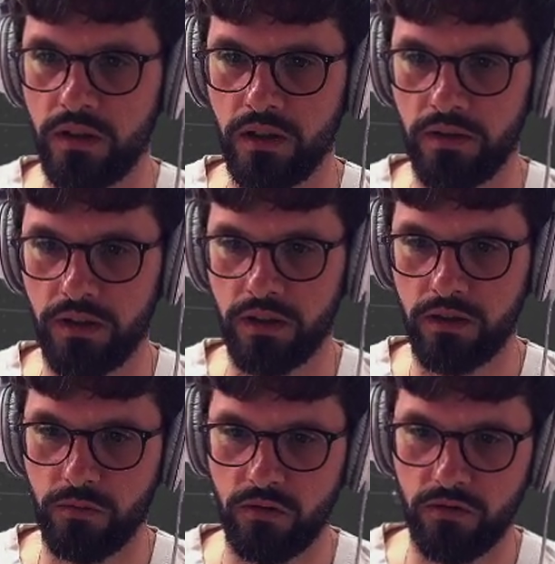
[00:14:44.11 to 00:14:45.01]
nothing
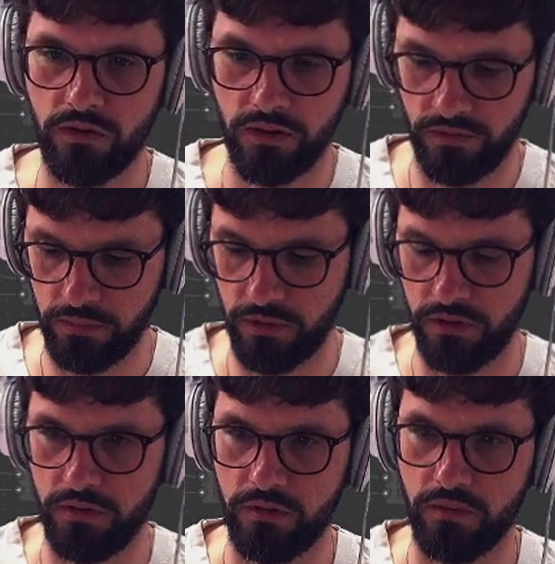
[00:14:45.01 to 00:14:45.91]
is moved. If I put
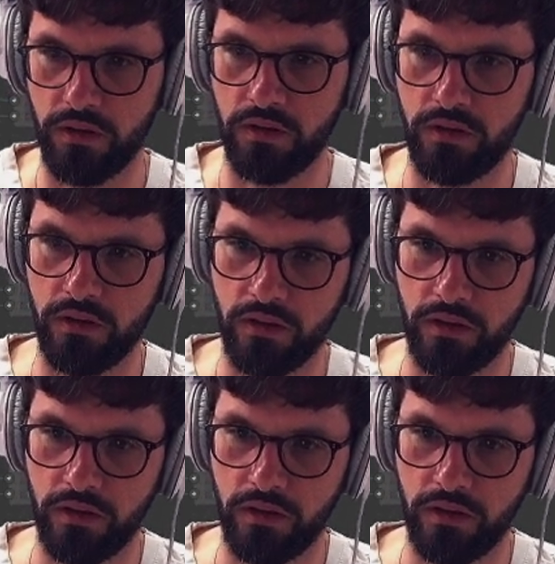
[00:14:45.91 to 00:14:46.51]
it to 1,